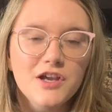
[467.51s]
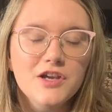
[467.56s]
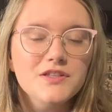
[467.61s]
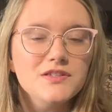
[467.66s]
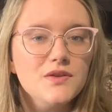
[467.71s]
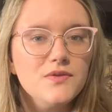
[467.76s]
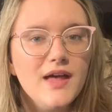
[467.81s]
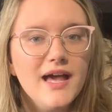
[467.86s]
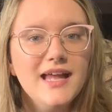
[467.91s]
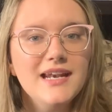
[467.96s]

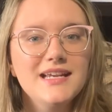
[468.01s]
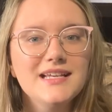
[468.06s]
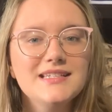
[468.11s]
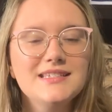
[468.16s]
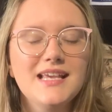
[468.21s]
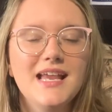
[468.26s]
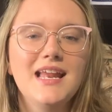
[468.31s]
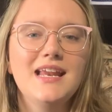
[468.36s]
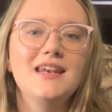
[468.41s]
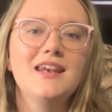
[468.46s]
So that
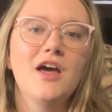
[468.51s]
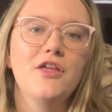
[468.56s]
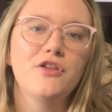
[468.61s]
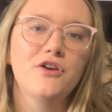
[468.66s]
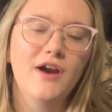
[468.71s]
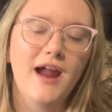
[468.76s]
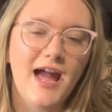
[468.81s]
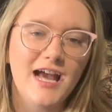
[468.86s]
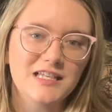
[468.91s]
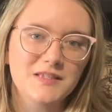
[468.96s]
is
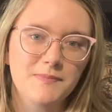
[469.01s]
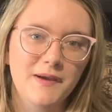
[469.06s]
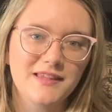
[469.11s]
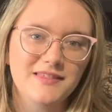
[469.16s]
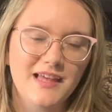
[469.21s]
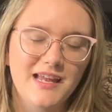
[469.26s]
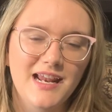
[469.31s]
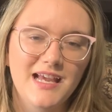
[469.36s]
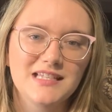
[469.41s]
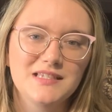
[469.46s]
another
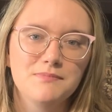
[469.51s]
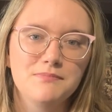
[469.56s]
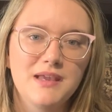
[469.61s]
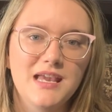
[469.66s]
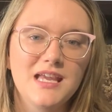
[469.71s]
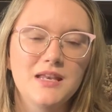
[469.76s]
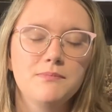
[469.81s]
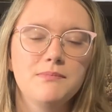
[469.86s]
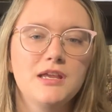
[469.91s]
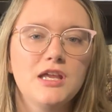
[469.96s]
aspect that has
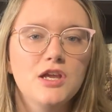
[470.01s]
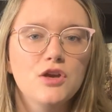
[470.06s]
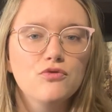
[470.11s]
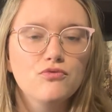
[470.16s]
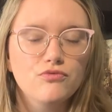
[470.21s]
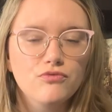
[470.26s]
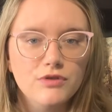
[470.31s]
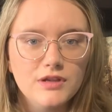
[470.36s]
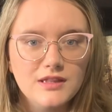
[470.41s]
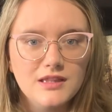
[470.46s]
made me
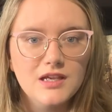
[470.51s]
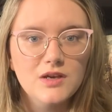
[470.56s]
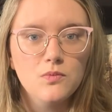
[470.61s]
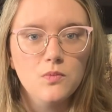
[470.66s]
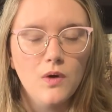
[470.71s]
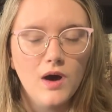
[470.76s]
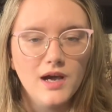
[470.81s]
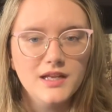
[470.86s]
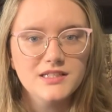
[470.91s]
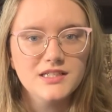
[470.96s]
really
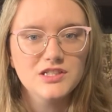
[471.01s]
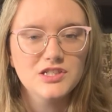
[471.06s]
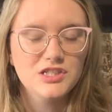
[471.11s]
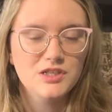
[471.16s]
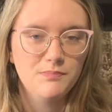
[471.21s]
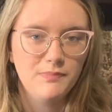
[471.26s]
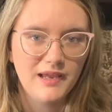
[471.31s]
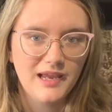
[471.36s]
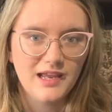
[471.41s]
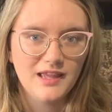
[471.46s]
want
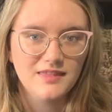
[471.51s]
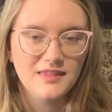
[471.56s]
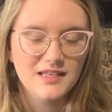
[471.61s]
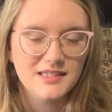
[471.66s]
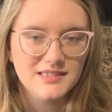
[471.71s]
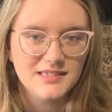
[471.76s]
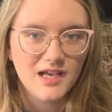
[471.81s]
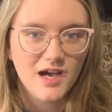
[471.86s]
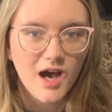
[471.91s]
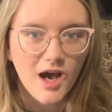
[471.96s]
to pick
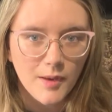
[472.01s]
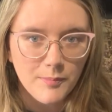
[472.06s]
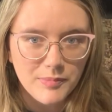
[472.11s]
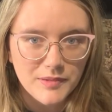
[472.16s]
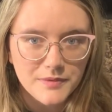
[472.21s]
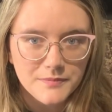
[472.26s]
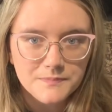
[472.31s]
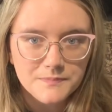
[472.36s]
this up.